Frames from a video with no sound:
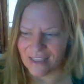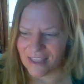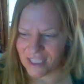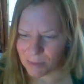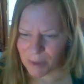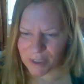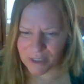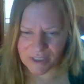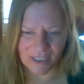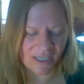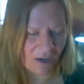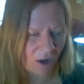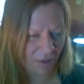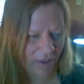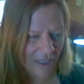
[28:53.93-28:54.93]
this person
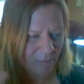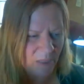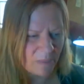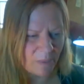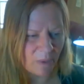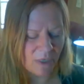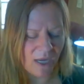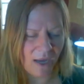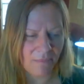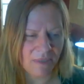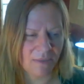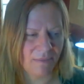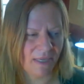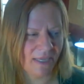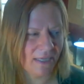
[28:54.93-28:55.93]
and all these people come
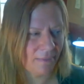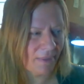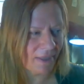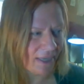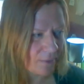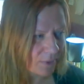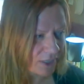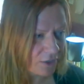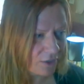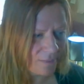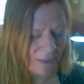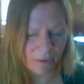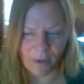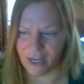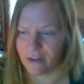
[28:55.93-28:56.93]
to me and I'm like I want you to
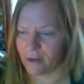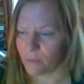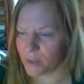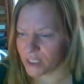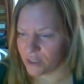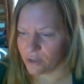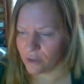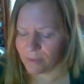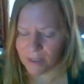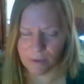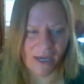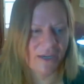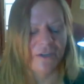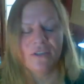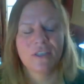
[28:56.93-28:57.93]
be a writer, I want you to be a
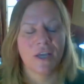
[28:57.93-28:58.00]
writer.